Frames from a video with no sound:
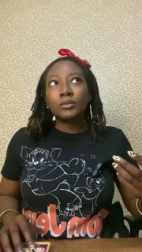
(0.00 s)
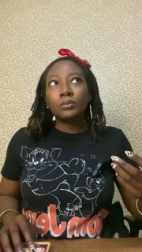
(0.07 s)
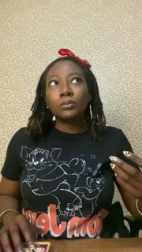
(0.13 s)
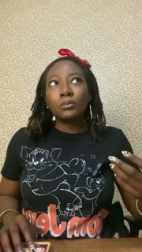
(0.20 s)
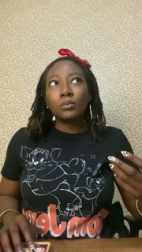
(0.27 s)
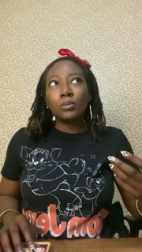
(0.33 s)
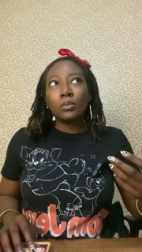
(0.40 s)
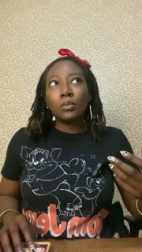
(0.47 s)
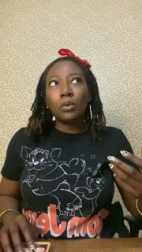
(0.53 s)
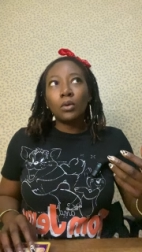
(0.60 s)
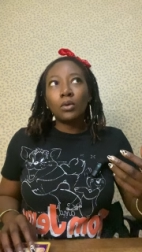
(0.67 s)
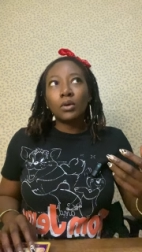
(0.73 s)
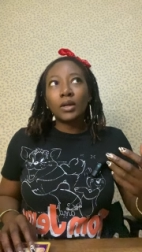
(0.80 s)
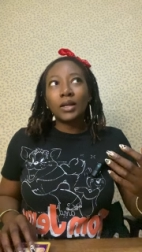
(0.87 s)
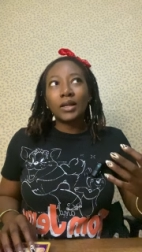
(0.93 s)

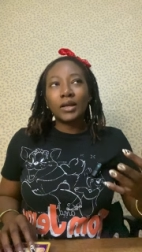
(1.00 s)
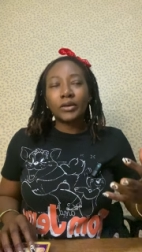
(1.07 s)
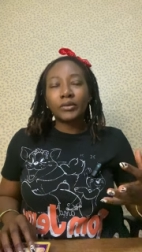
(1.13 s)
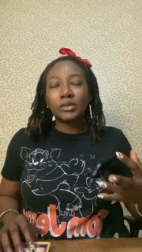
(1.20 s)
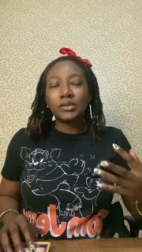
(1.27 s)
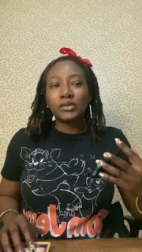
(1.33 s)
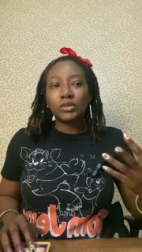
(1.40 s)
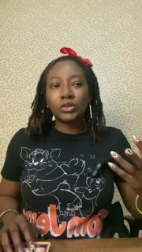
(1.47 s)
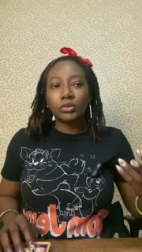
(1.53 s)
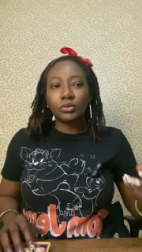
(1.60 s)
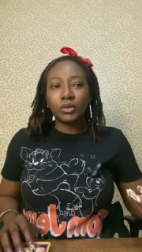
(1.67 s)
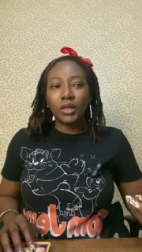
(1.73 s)
more clarity you